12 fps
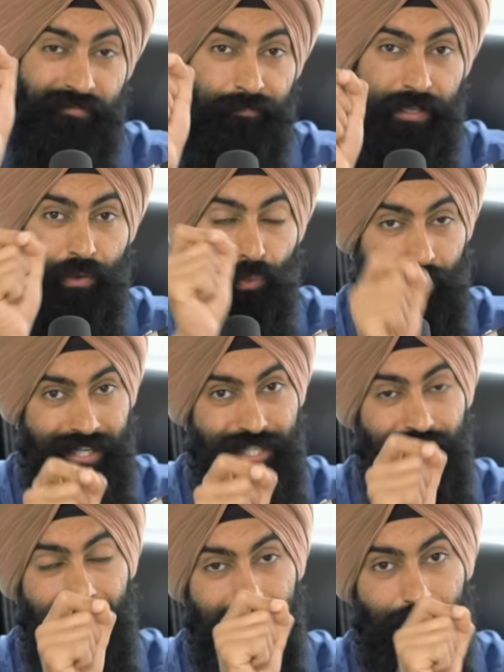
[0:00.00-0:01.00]
of being
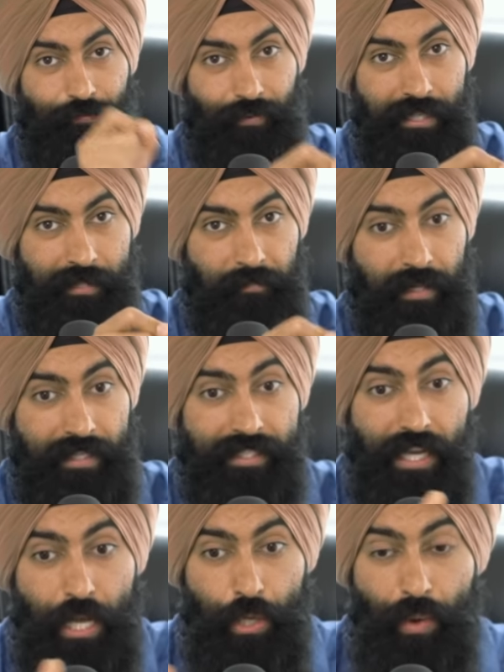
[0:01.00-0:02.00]
rich in the first place.